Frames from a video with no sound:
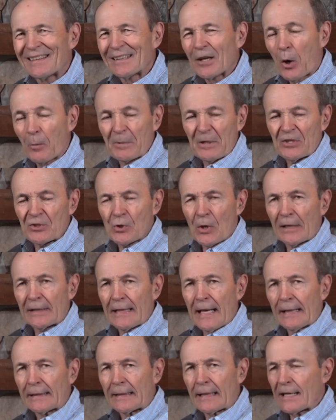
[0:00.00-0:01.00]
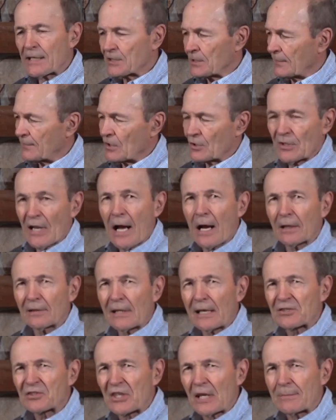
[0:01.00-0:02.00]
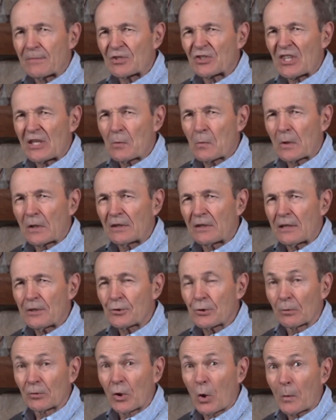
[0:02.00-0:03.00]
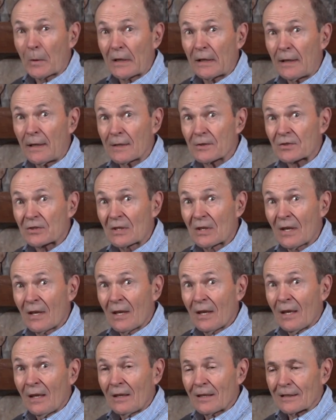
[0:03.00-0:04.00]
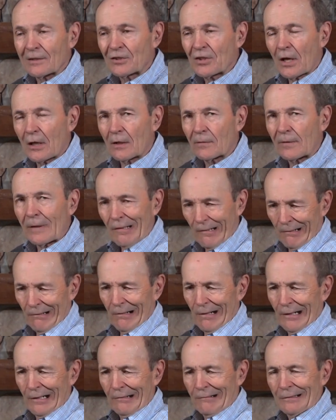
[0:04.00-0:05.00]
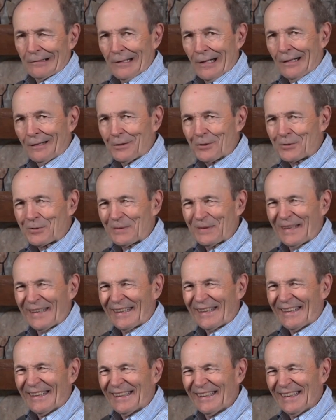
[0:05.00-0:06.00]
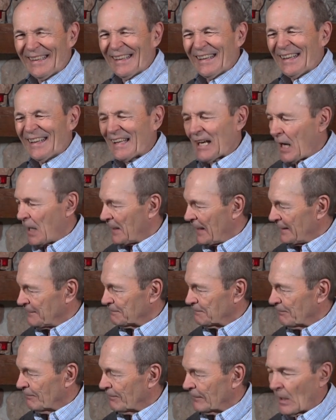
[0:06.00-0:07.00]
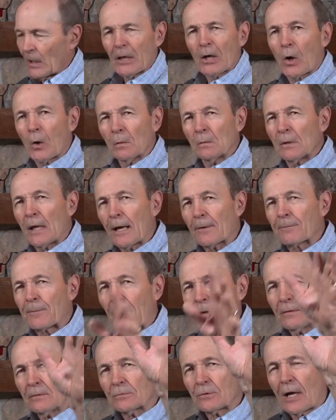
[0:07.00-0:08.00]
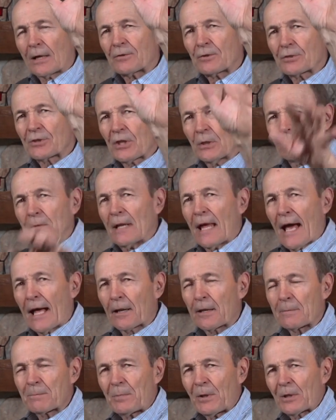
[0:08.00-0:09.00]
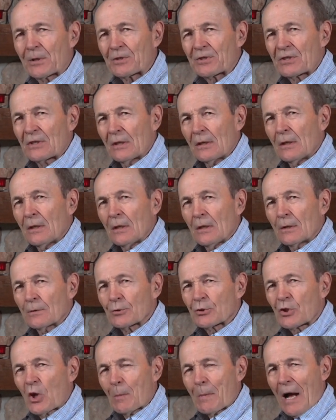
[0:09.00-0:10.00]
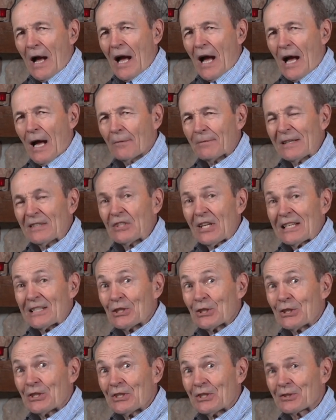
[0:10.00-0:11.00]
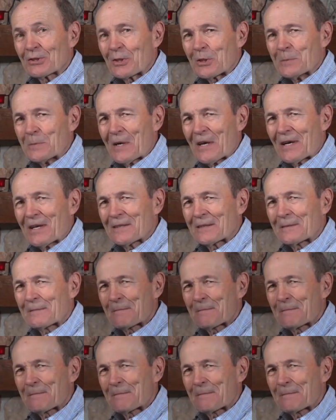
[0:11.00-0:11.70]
Hope you enjoyed that, guys. If you know, next time you see one of these, you'll know what it is. You can tell your friend, oh, I know what that is. All right, there you go. Have fun. Talk to you soon. Alec Peirce, Scuba, Vintage Scuba.